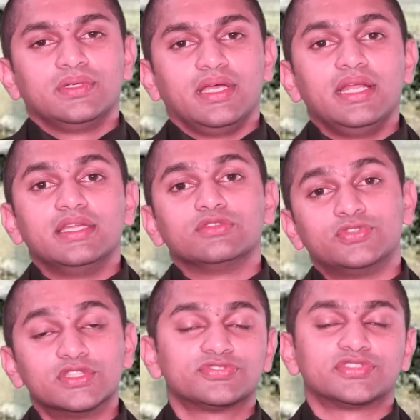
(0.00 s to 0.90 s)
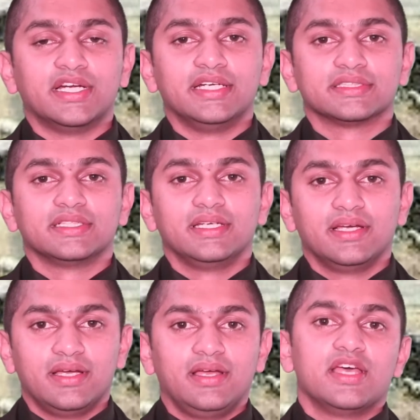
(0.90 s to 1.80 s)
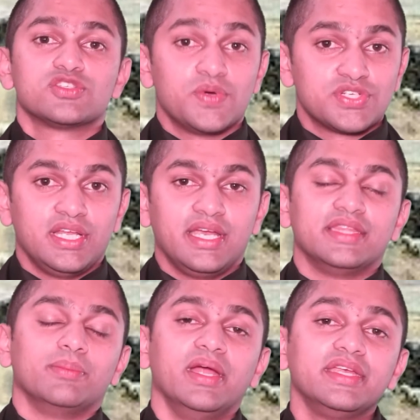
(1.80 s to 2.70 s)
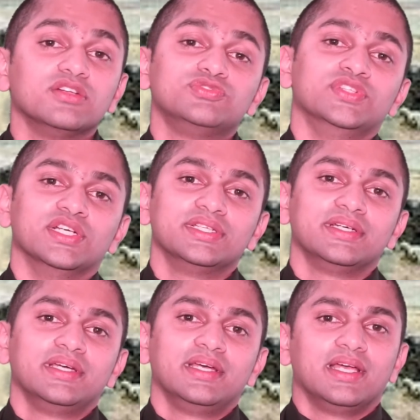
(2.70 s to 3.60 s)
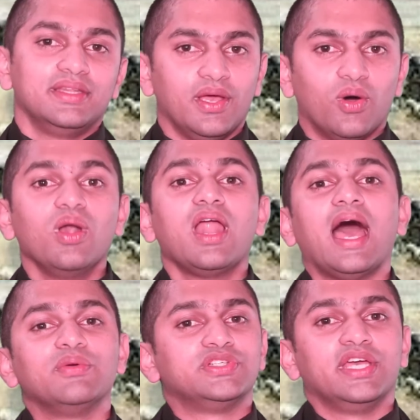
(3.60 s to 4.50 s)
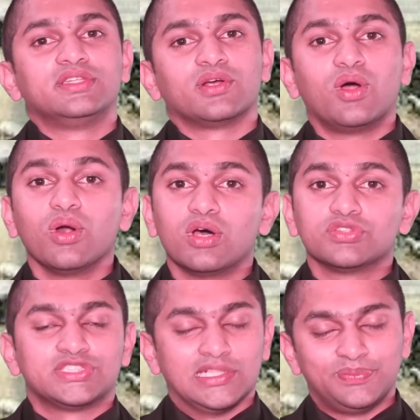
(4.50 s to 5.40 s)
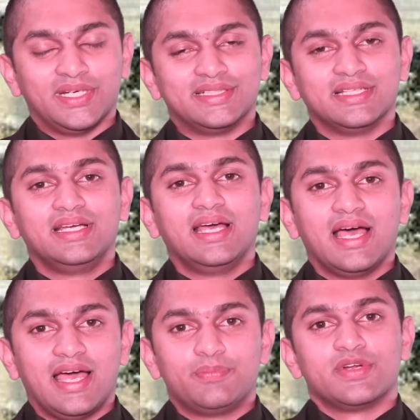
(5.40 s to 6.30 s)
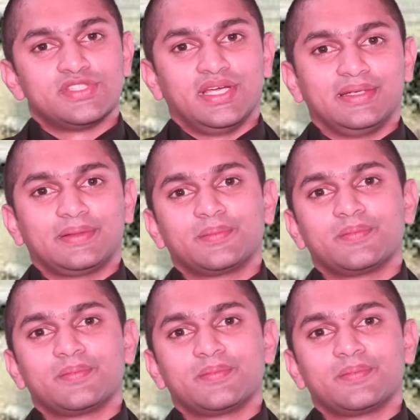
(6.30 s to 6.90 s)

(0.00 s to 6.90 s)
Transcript: in the forefront, especially in the medical field, they all have to take the role of shepherd at present.